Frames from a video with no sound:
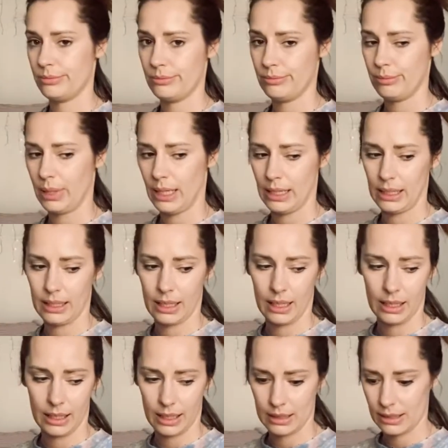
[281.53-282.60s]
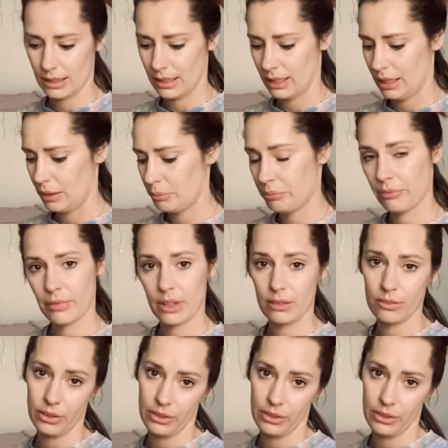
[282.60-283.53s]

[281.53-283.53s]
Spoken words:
badly highlighted hair very